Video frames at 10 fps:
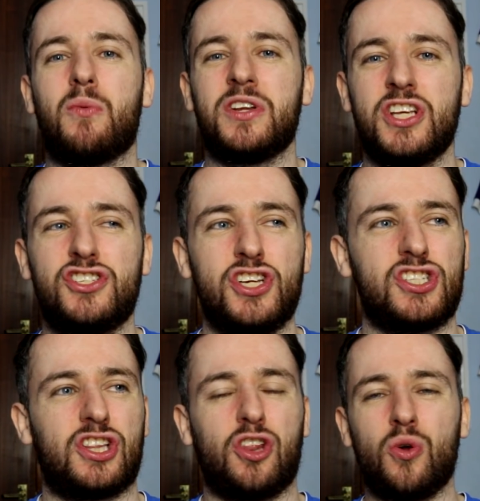When you
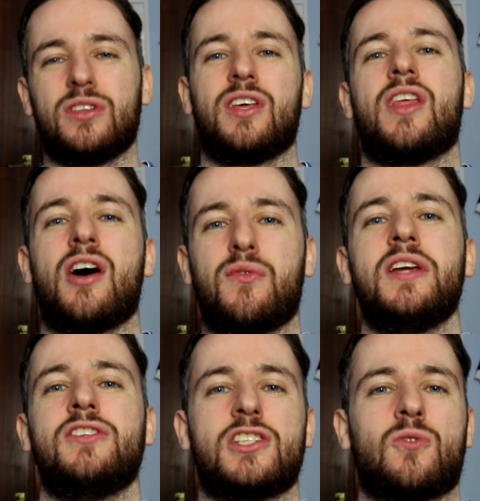just looked at that
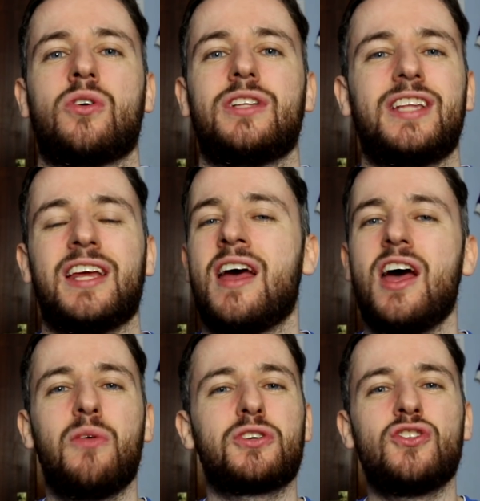Rangers squad today,
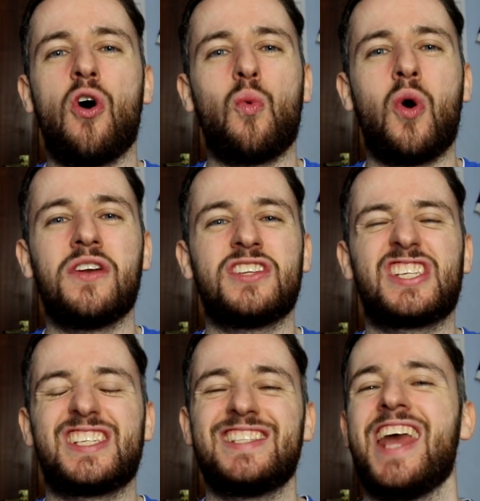there was not one
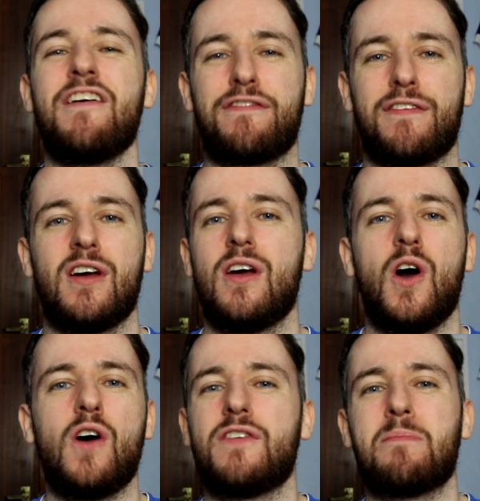sniff
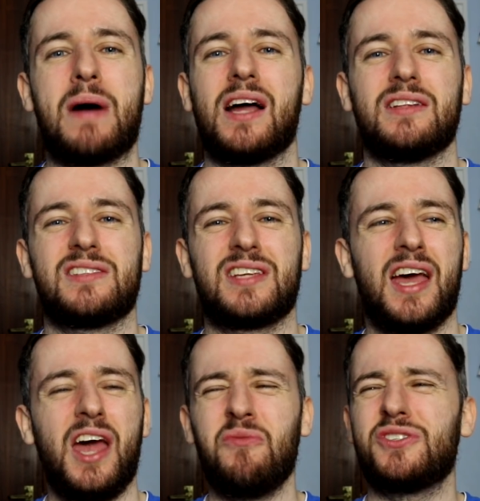of a balance.
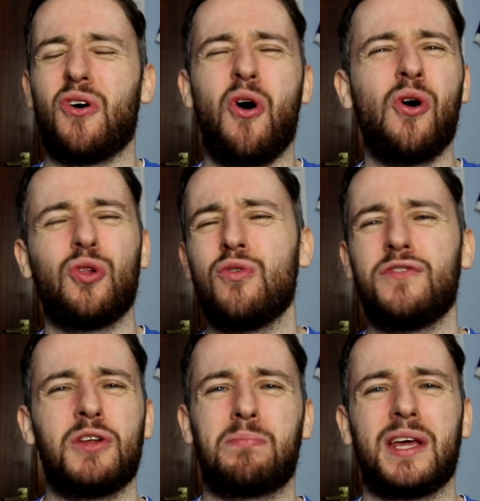It was all over
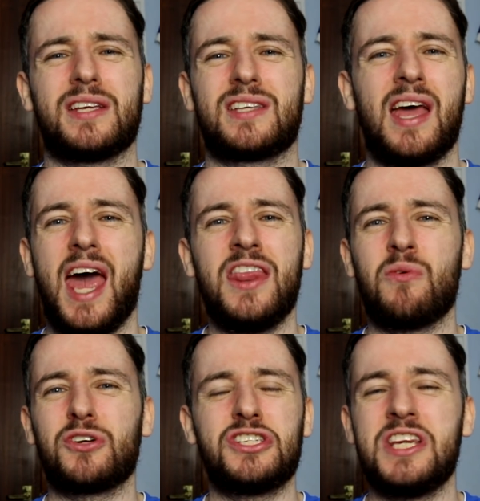the place, and there
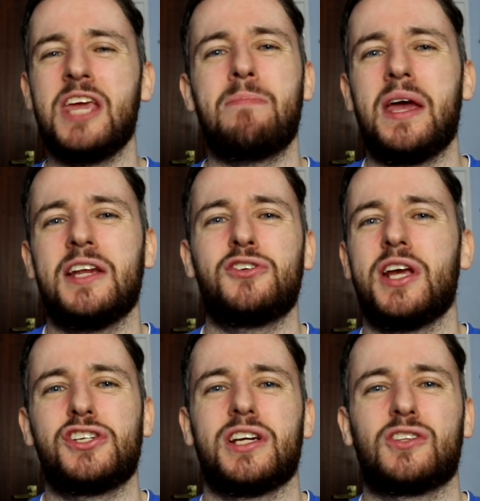was no
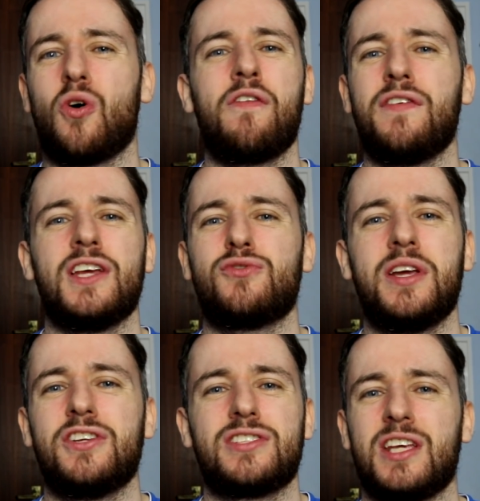penetration at all for this
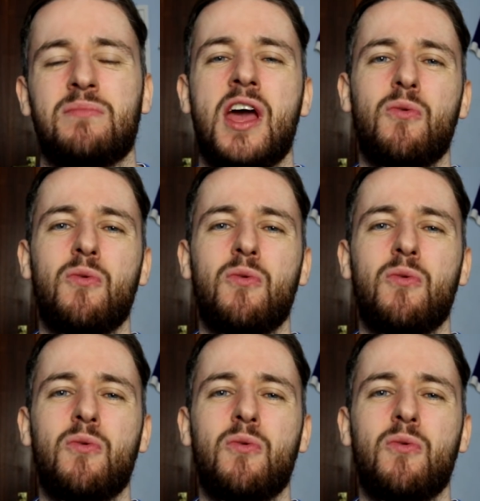Rangers team.